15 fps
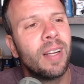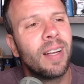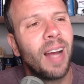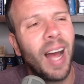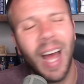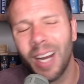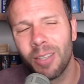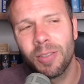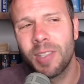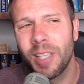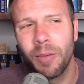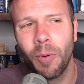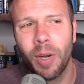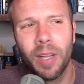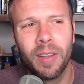I don't see
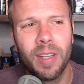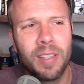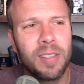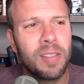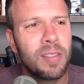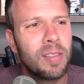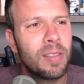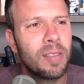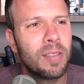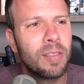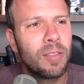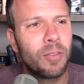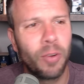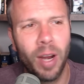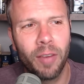one in this
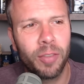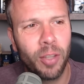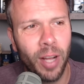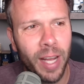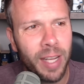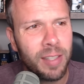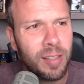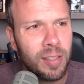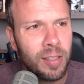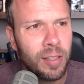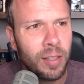draft class.